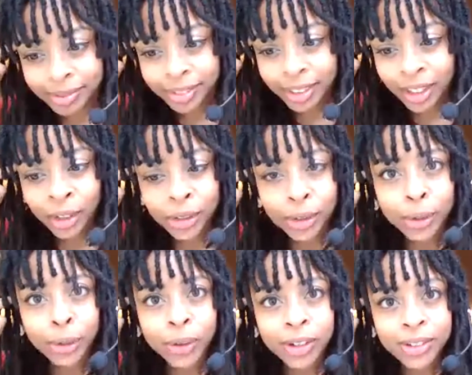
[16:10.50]
So who
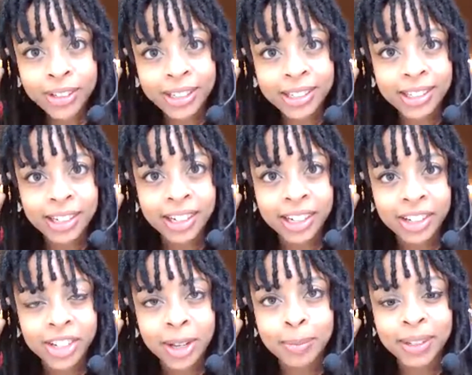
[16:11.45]
else is studying
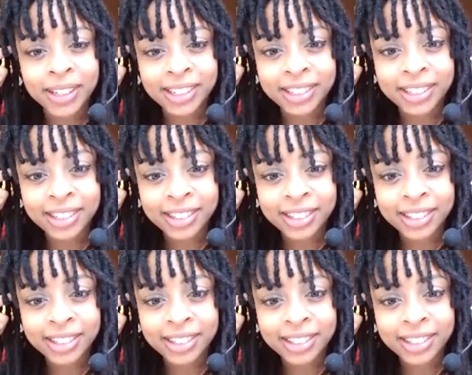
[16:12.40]
Japanese?